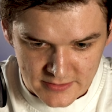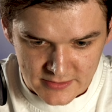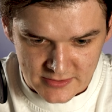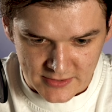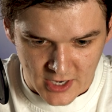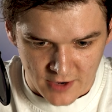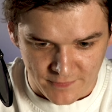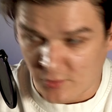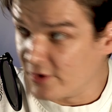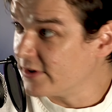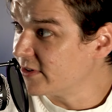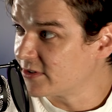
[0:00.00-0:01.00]

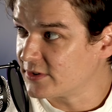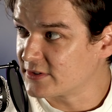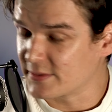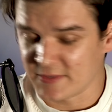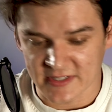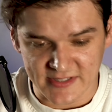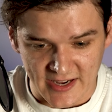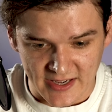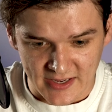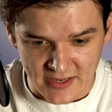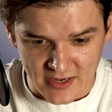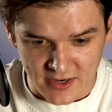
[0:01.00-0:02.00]
Sophomore, so it's gonna be a
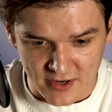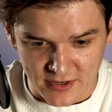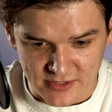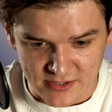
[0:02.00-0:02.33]
second year.